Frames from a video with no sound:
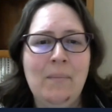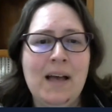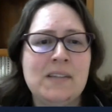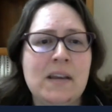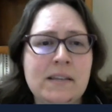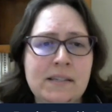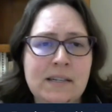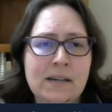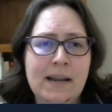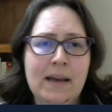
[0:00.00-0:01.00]
As I
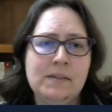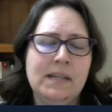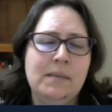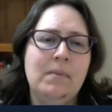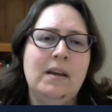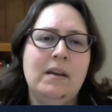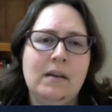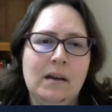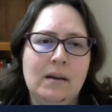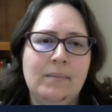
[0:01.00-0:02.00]
did announce in my
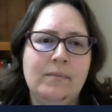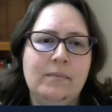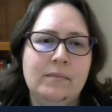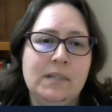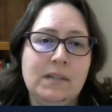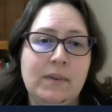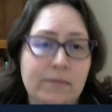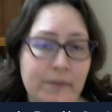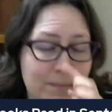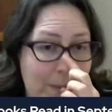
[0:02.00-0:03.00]
TV
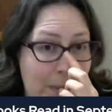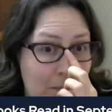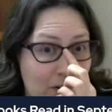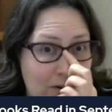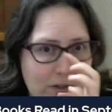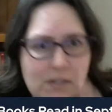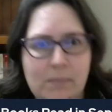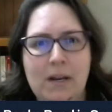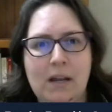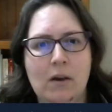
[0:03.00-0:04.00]
and film wrap-up vlog just a
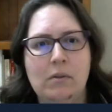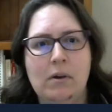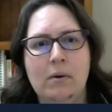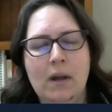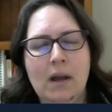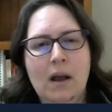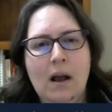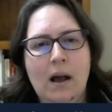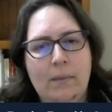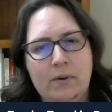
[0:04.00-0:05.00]
minute ago, though,
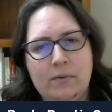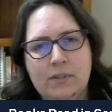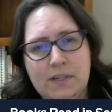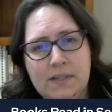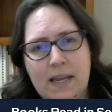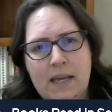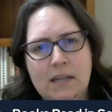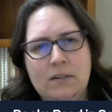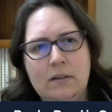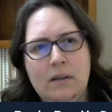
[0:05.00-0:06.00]
I will just say here
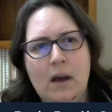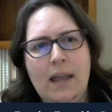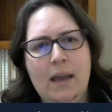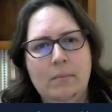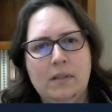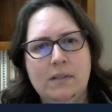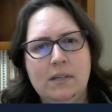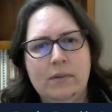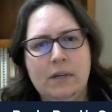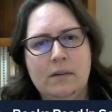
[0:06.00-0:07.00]
too that I am
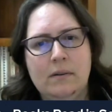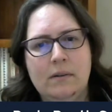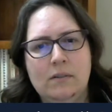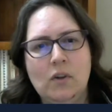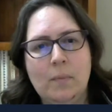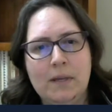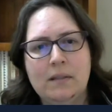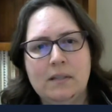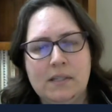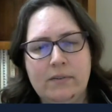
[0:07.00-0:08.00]
considering stopping
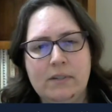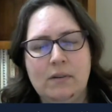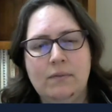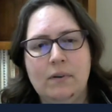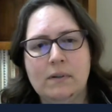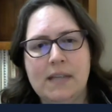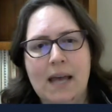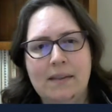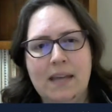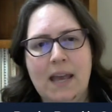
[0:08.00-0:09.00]
this series of vlogs
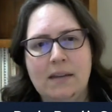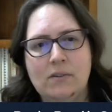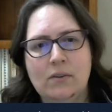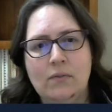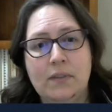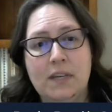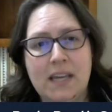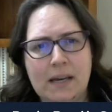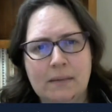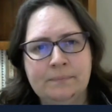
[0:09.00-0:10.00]
at the end of the
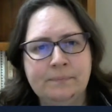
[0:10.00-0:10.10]
year.